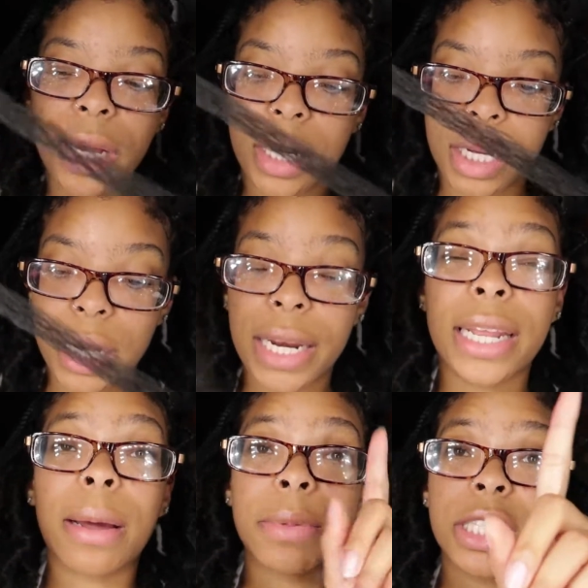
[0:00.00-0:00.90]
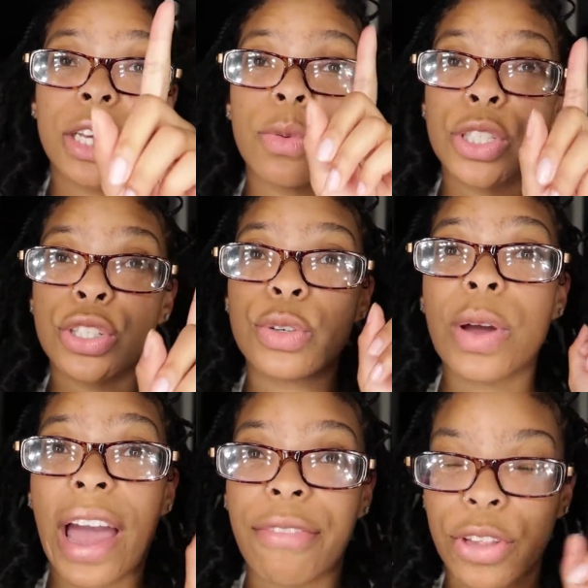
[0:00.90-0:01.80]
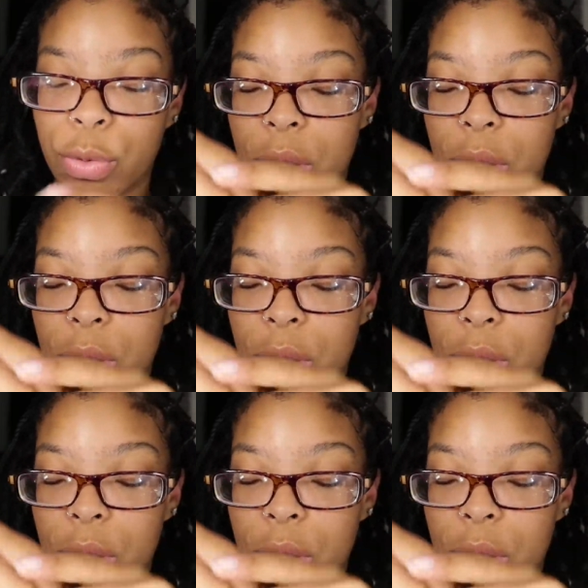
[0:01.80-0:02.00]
gonna cut it, and I'm gonna tell you what to do after you